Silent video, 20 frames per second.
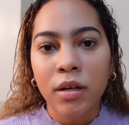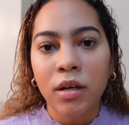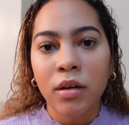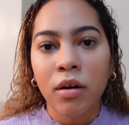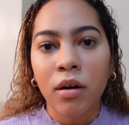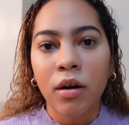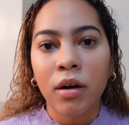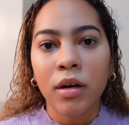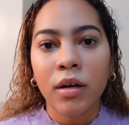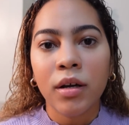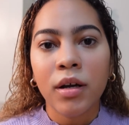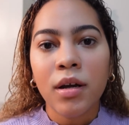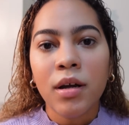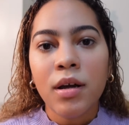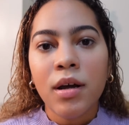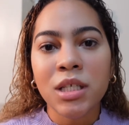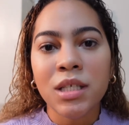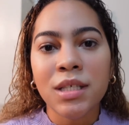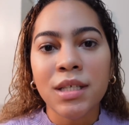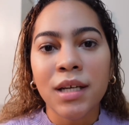guard.
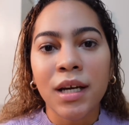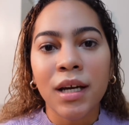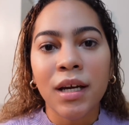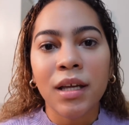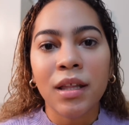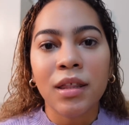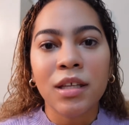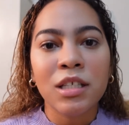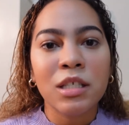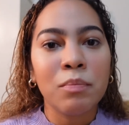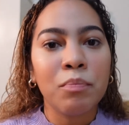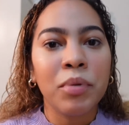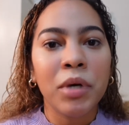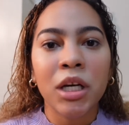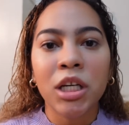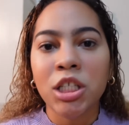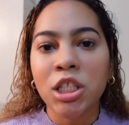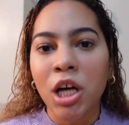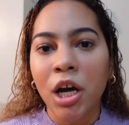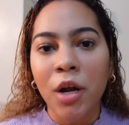Just like this
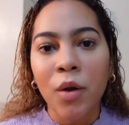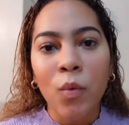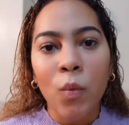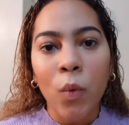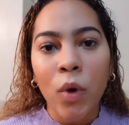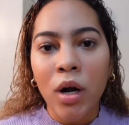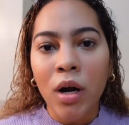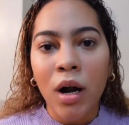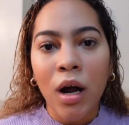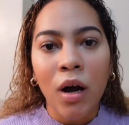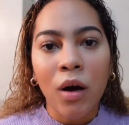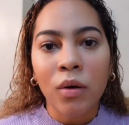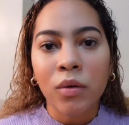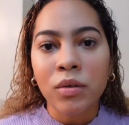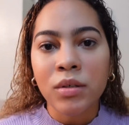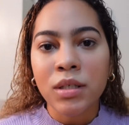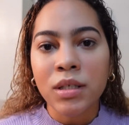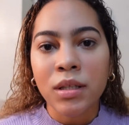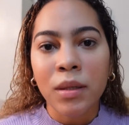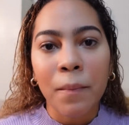big giant
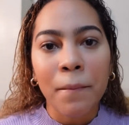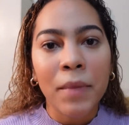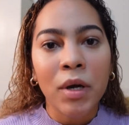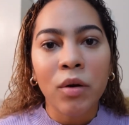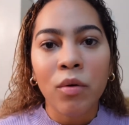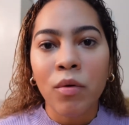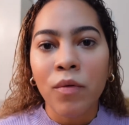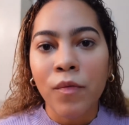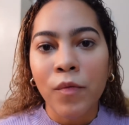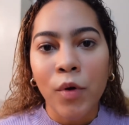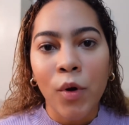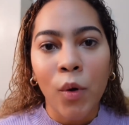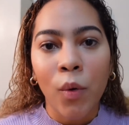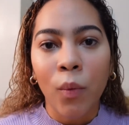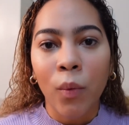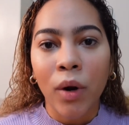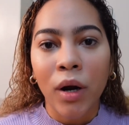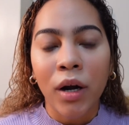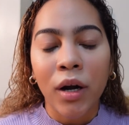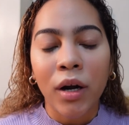warehouse in the middle of
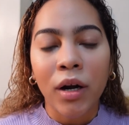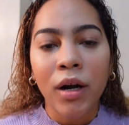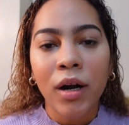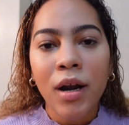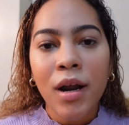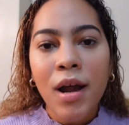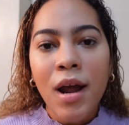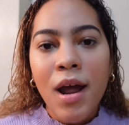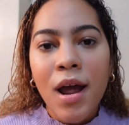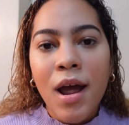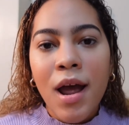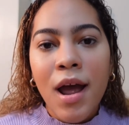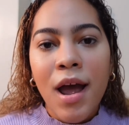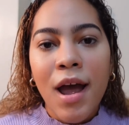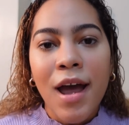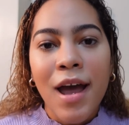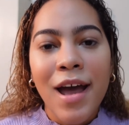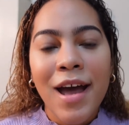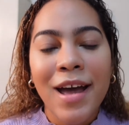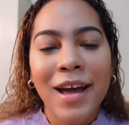nowhere,
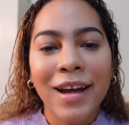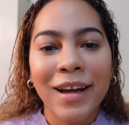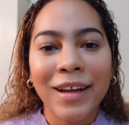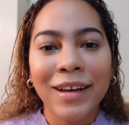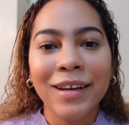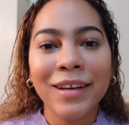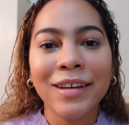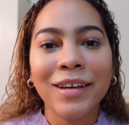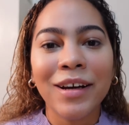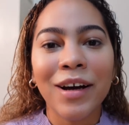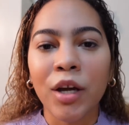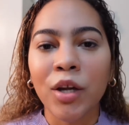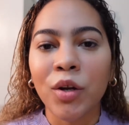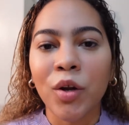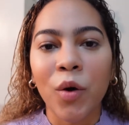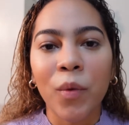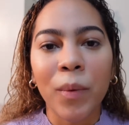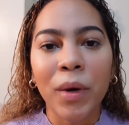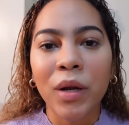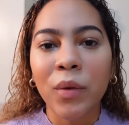and
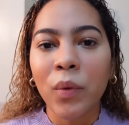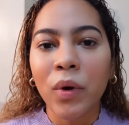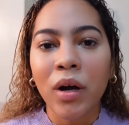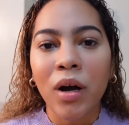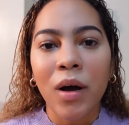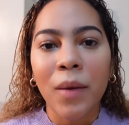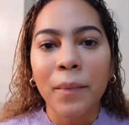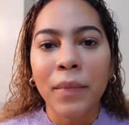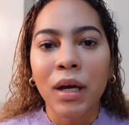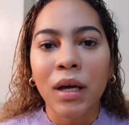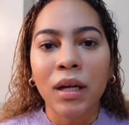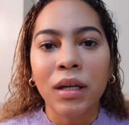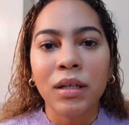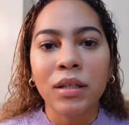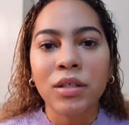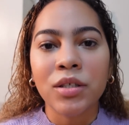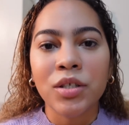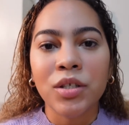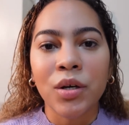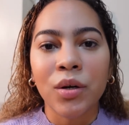nobody would come
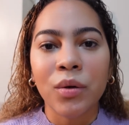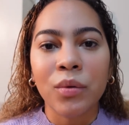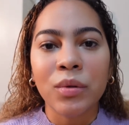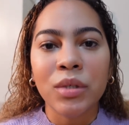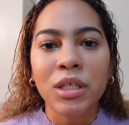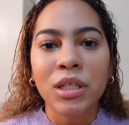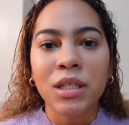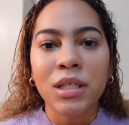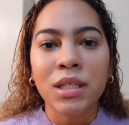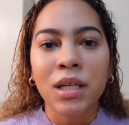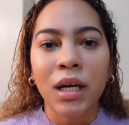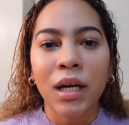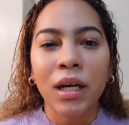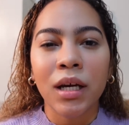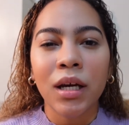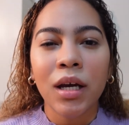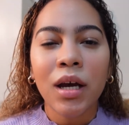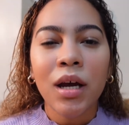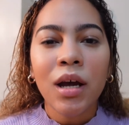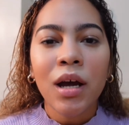in. So it was just
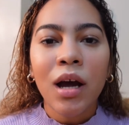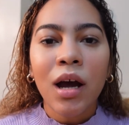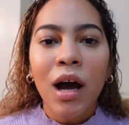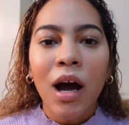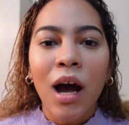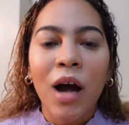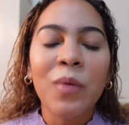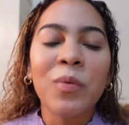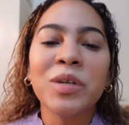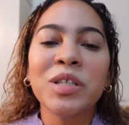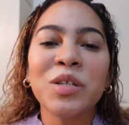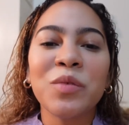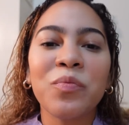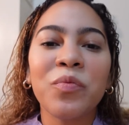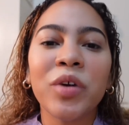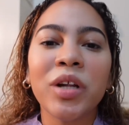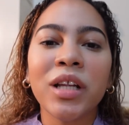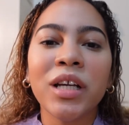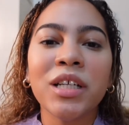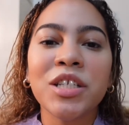like, I wasn't
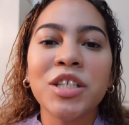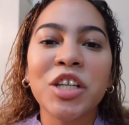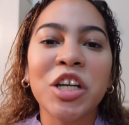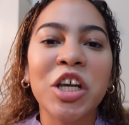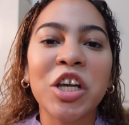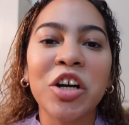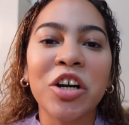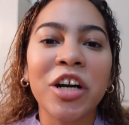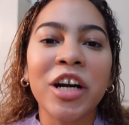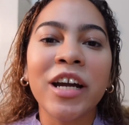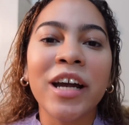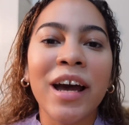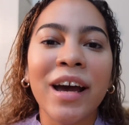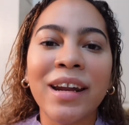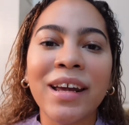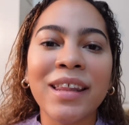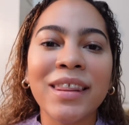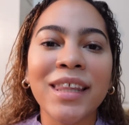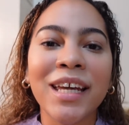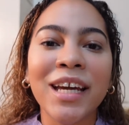really securing
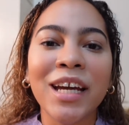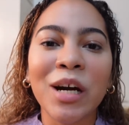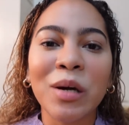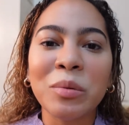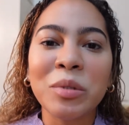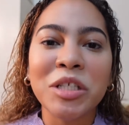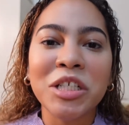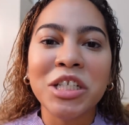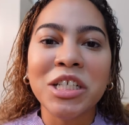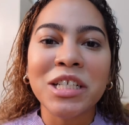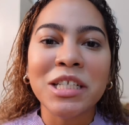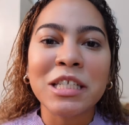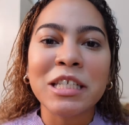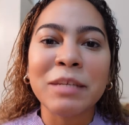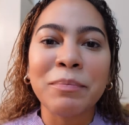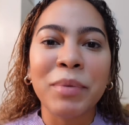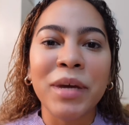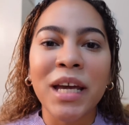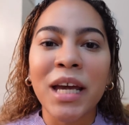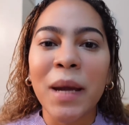anything. I was
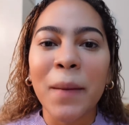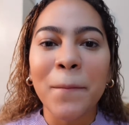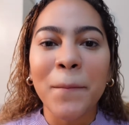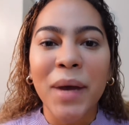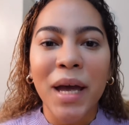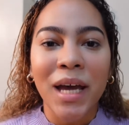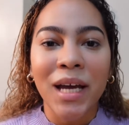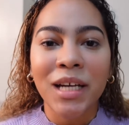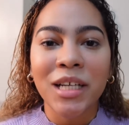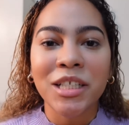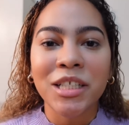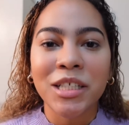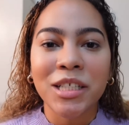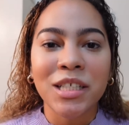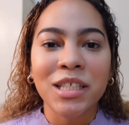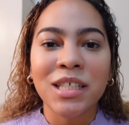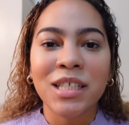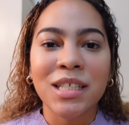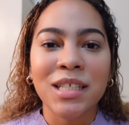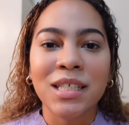just being paid
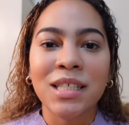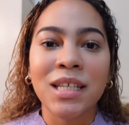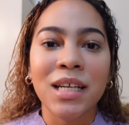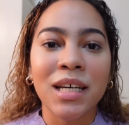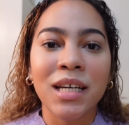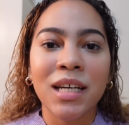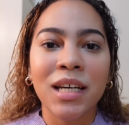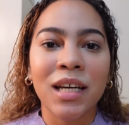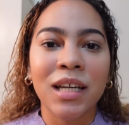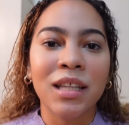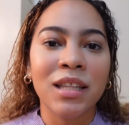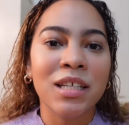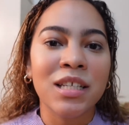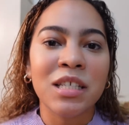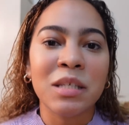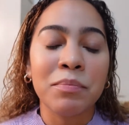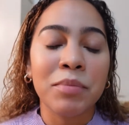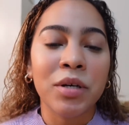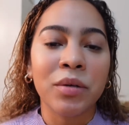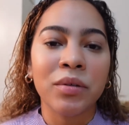just to sit in
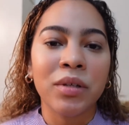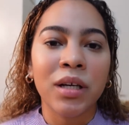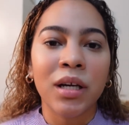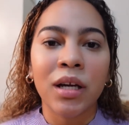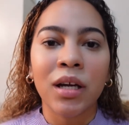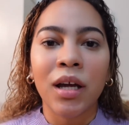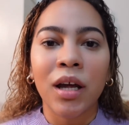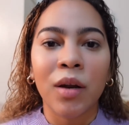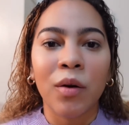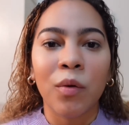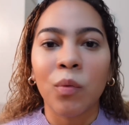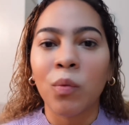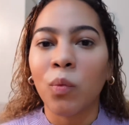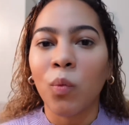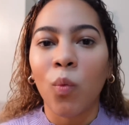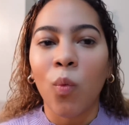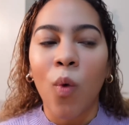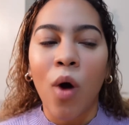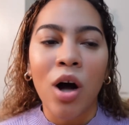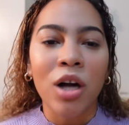this building
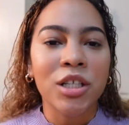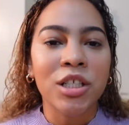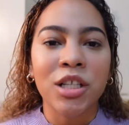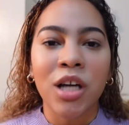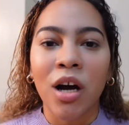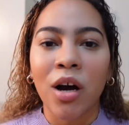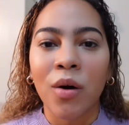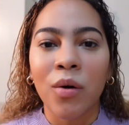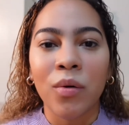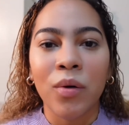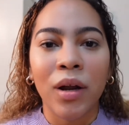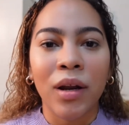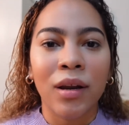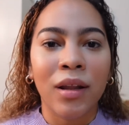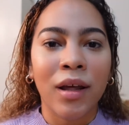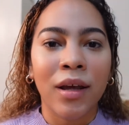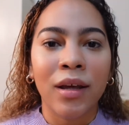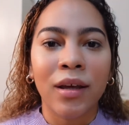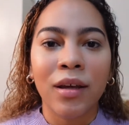and watch out and like